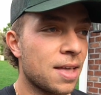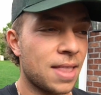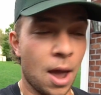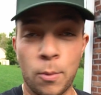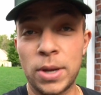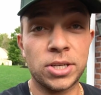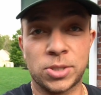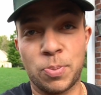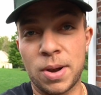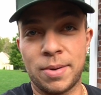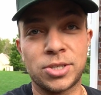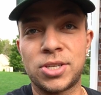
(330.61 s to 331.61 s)
that we just
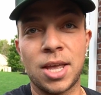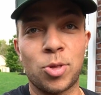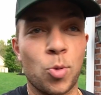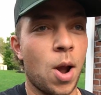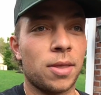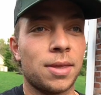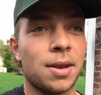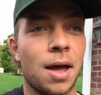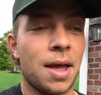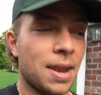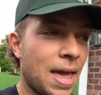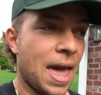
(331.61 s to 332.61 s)
pretty much did throughout the
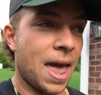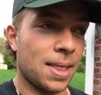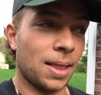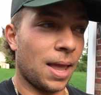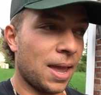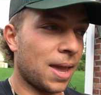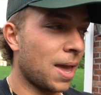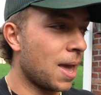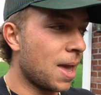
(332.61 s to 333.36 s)
night. And like